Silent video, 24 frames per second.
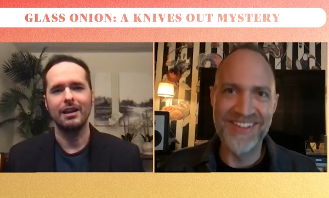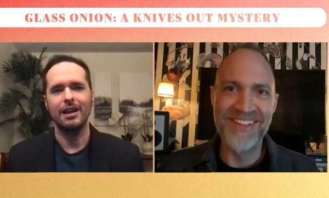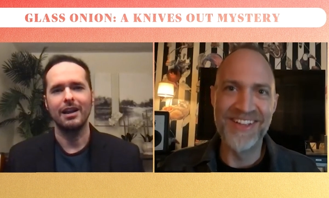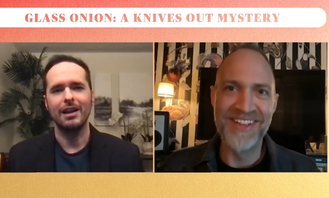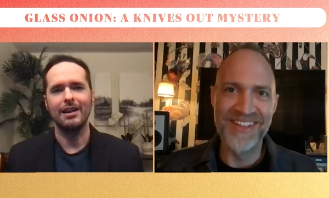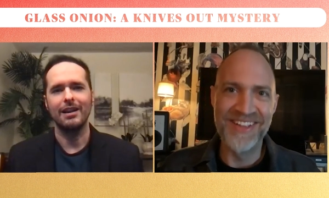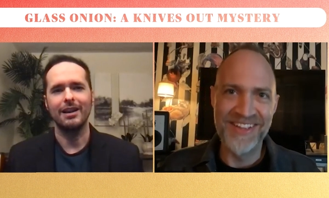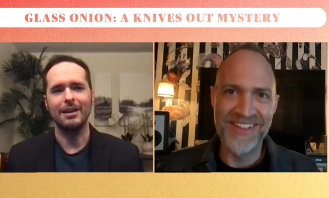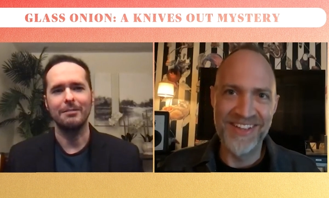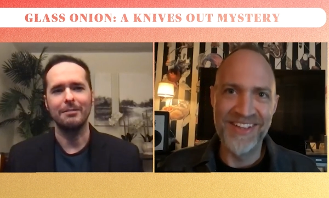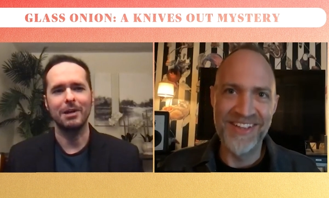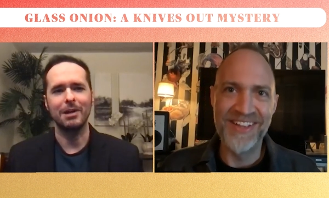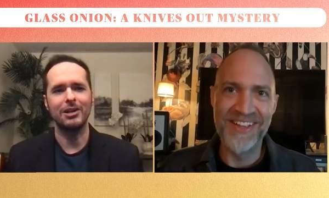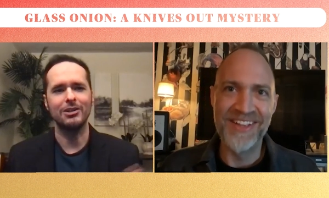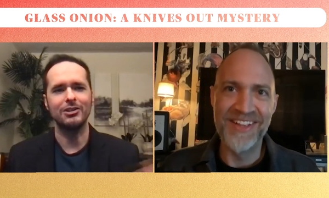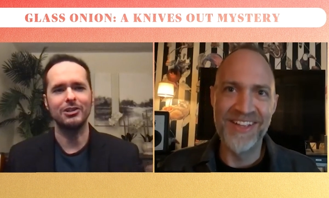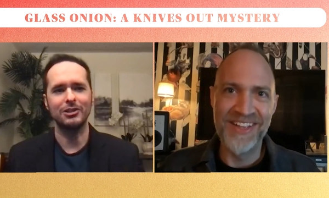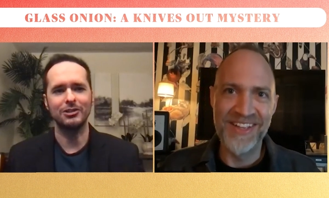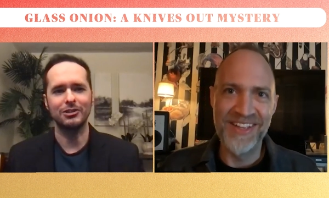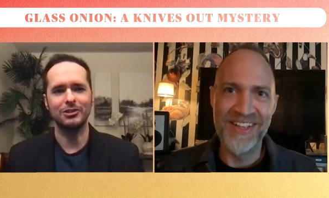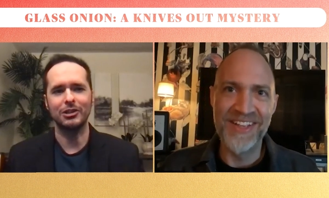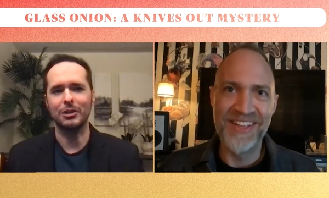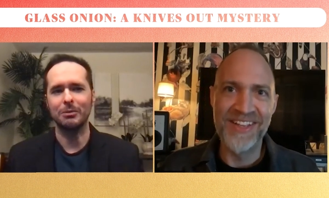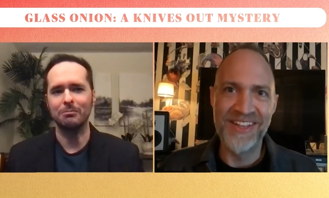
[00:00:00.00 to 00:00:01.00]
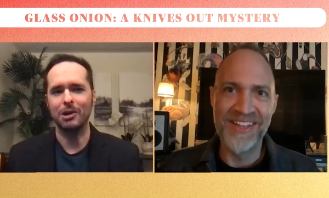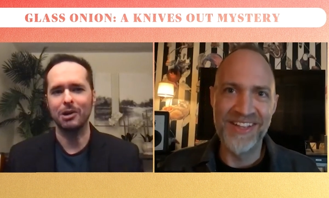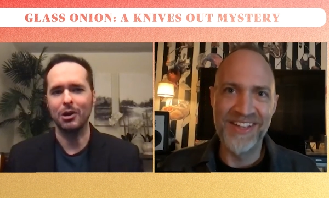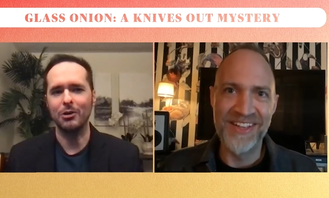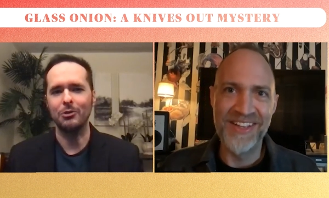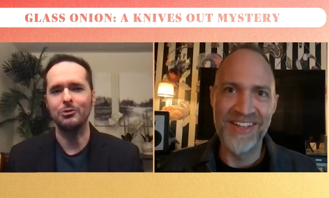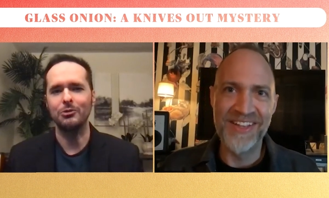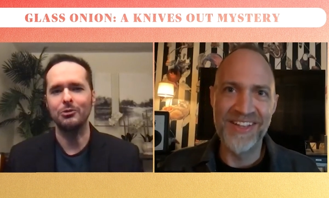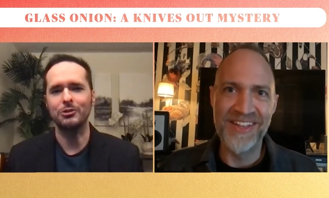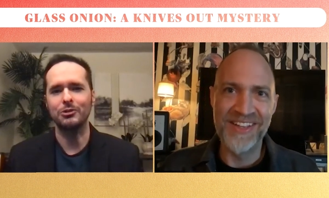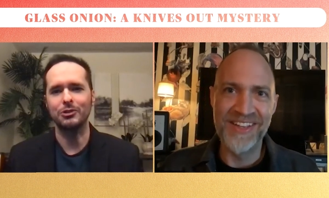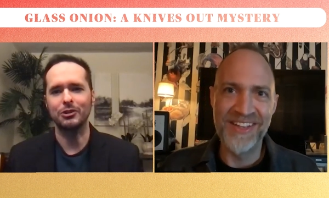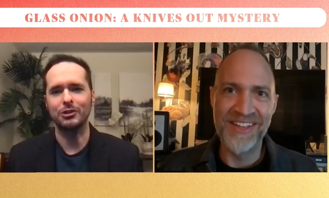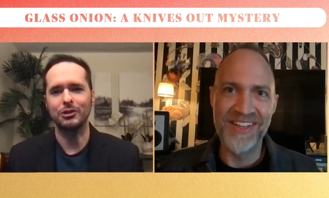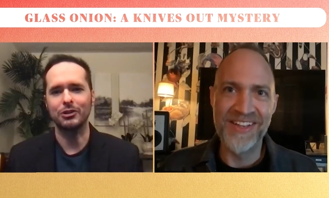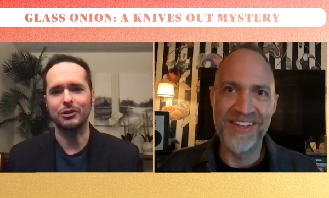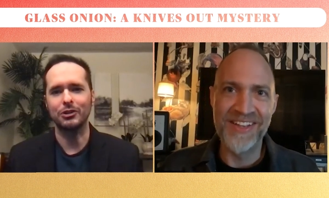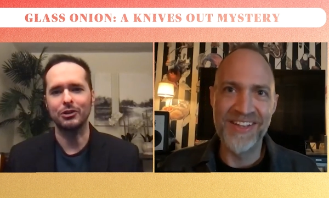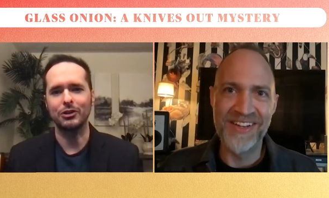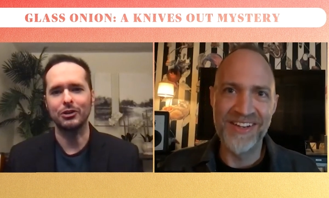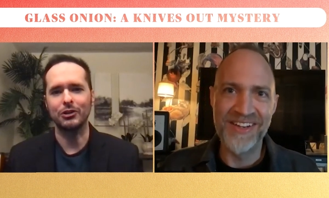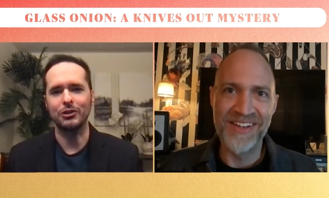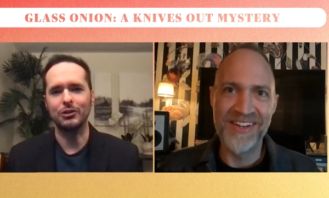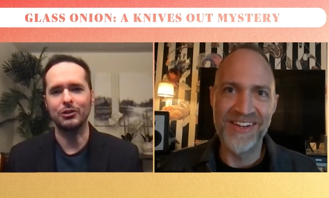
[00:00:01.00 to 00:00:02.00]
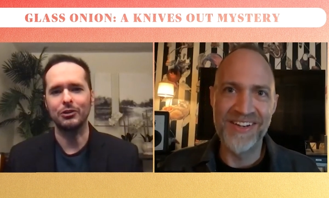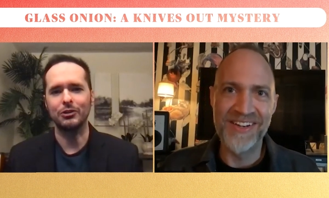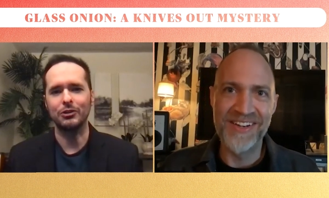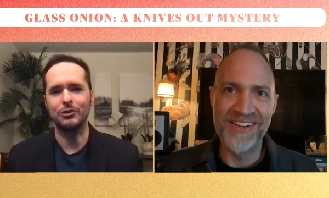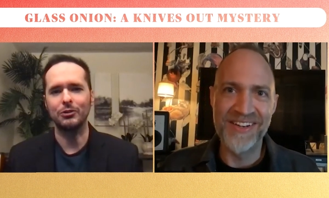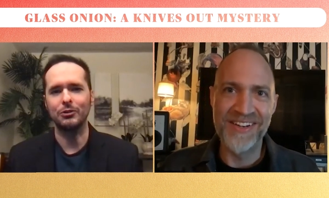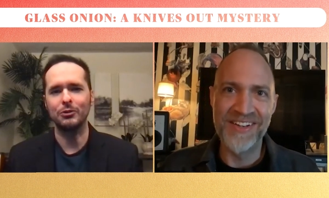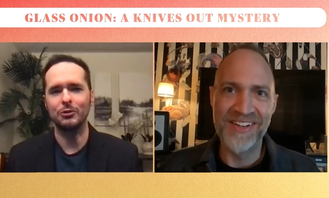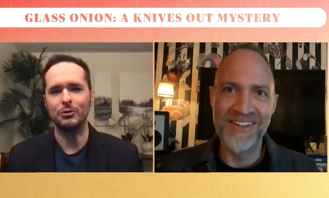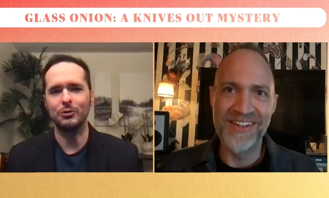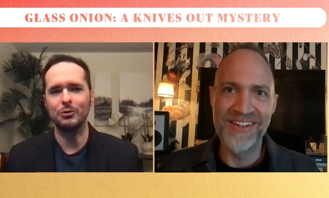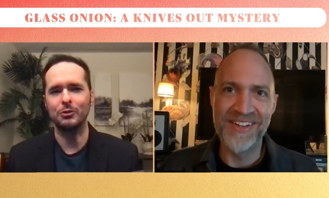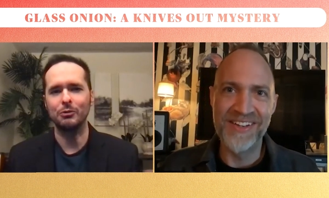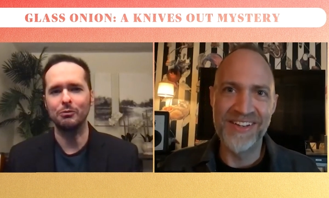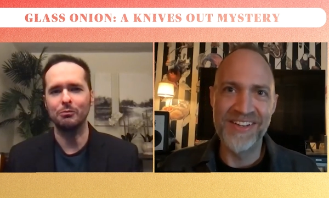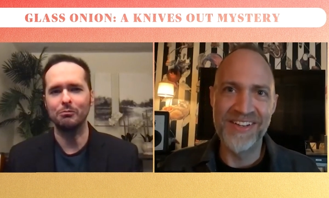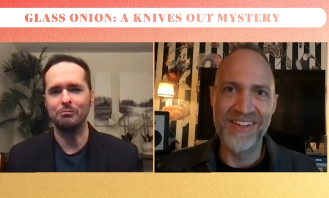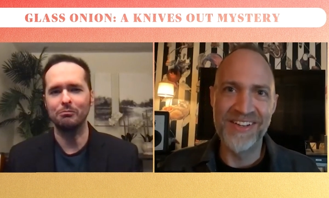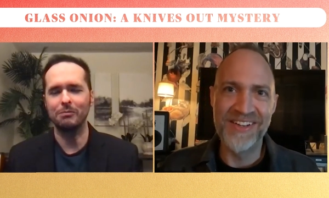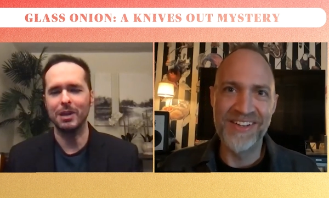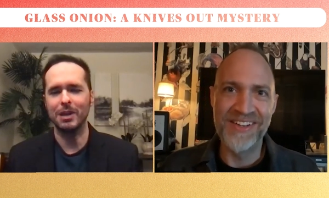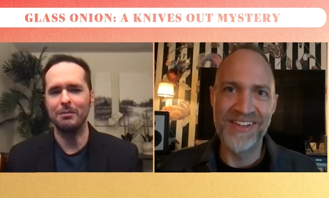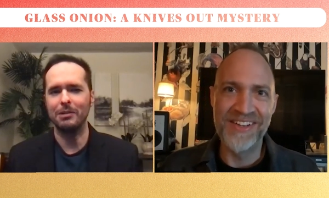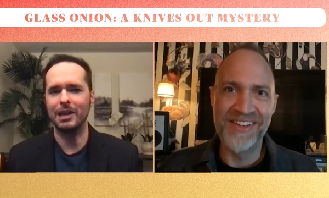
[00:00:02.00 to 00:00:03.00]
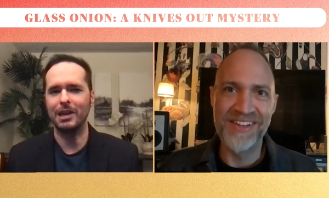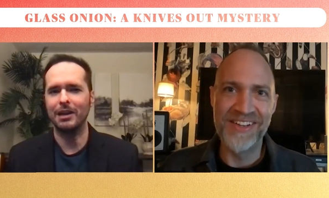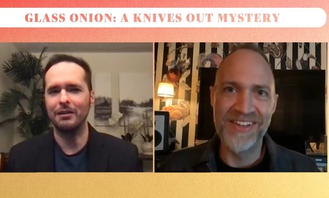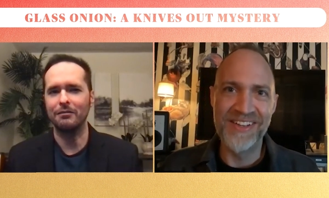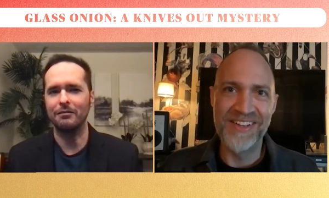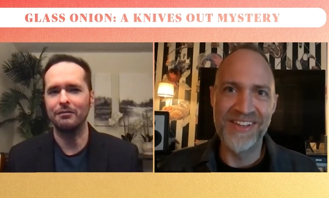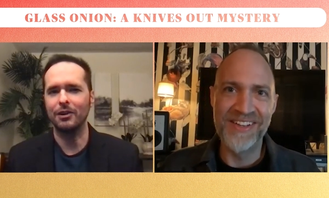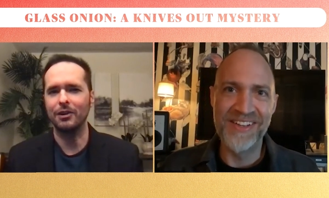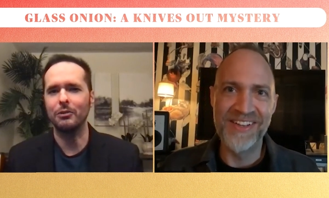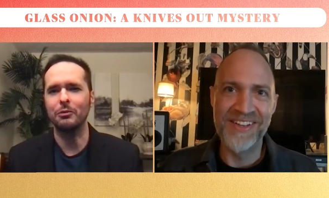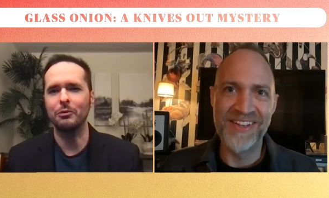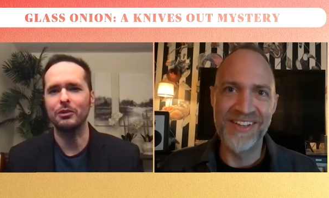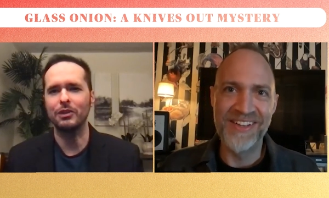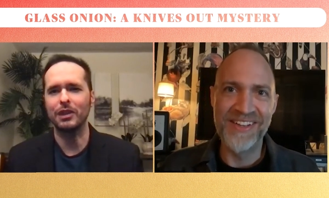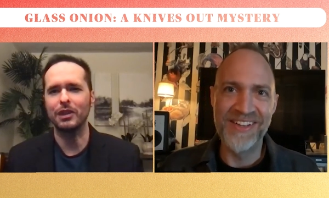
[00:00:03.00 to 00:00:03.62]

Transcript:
Speaker 1: And I imagine as the composer, you maybe had fun with